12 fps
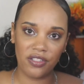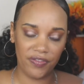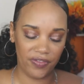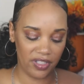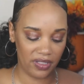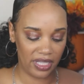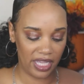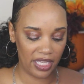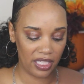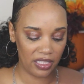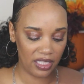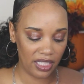you feel
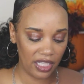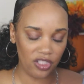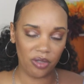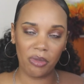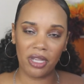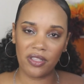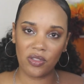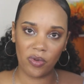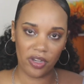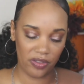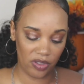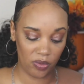like to get your money's
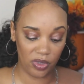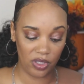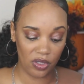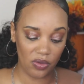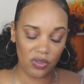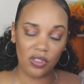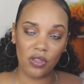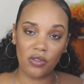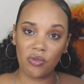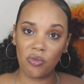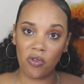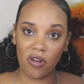worth, you would use
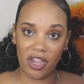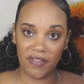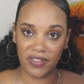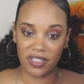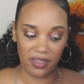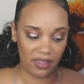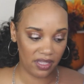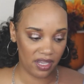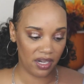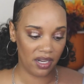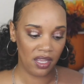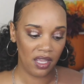those more often
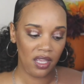than,